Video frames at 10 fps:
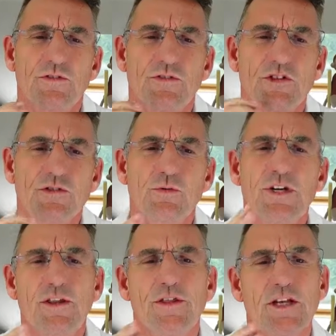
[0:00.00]
just
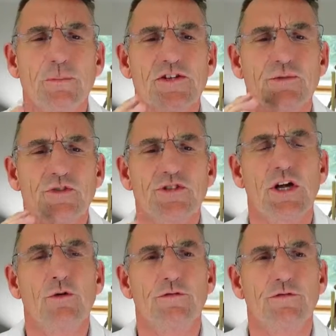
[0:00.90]
really think about some
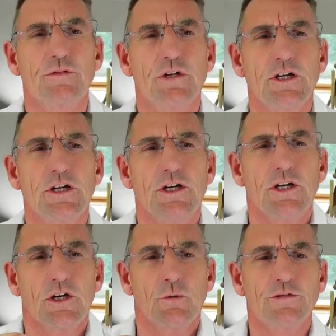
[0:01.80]

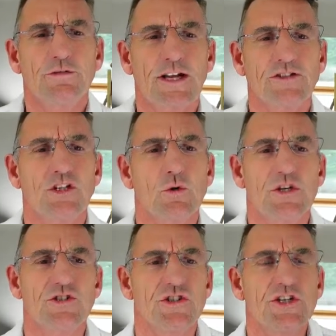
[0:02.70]
self-reflecting
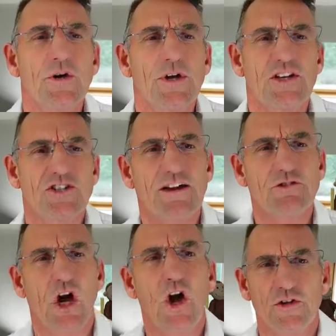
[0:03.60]
questions that you don't actually have
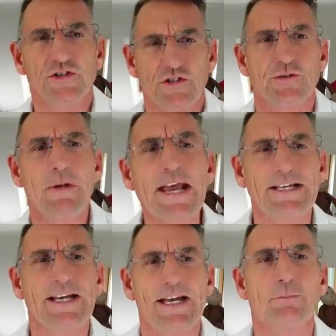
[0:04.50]
to answer to me
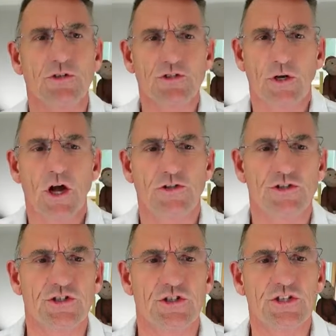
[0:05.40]
here, but to answer
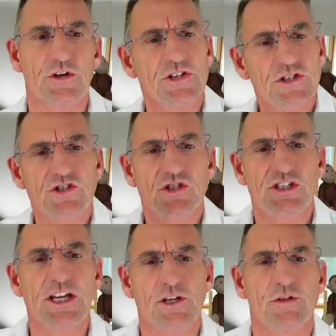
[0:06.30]
to yourself. This is just to
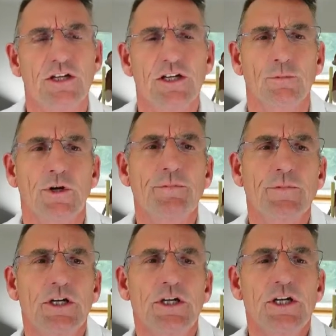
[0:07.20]
get you thinking, right?
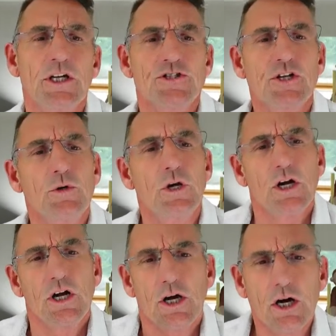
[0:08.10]
So,
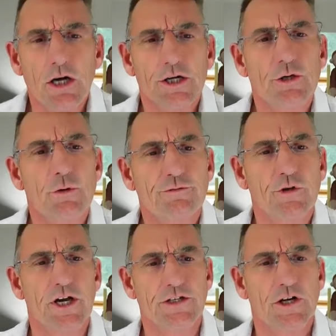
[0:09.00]
are you
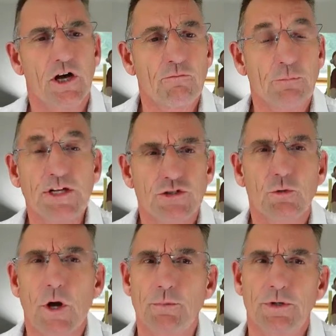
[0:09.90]
afraid of being
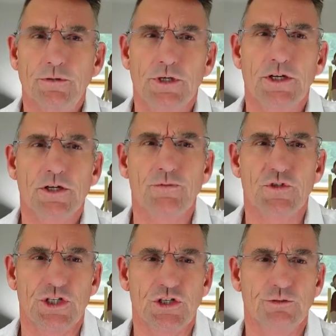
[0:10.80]
too open in a
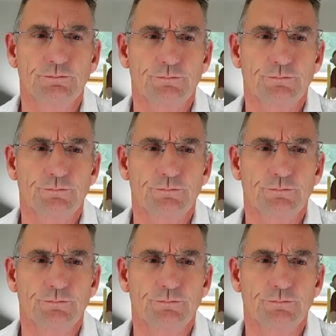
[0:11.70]
conversation?